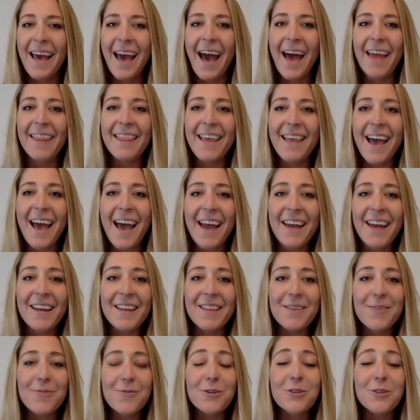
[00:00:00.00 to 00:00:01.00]
And
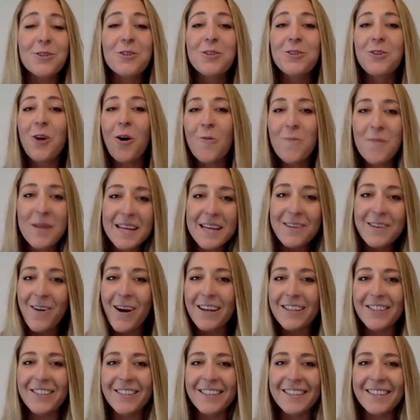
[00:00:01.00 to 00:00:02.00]
then there were so many
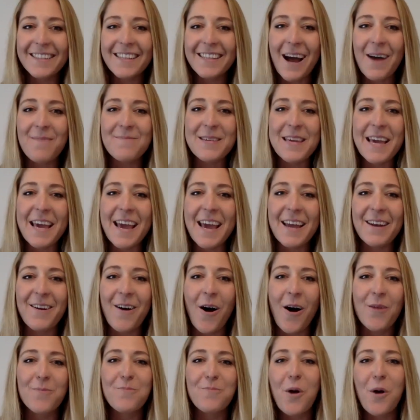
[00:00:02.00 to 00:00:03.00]
questions coming in
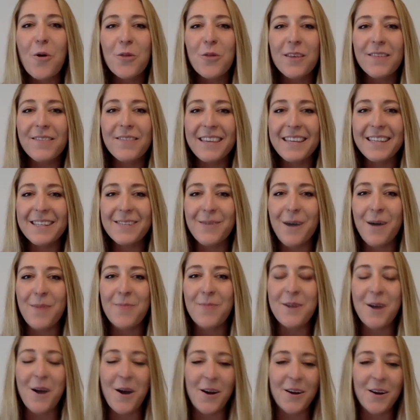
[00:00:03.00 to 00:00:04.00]
on both of these
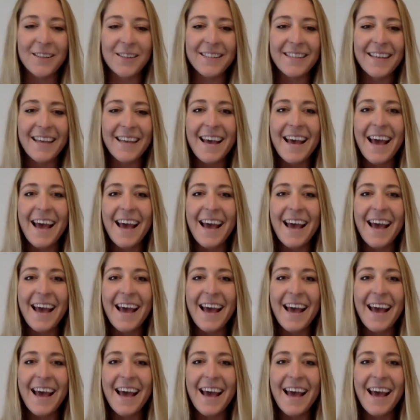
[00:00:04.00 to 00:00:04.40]
webinars.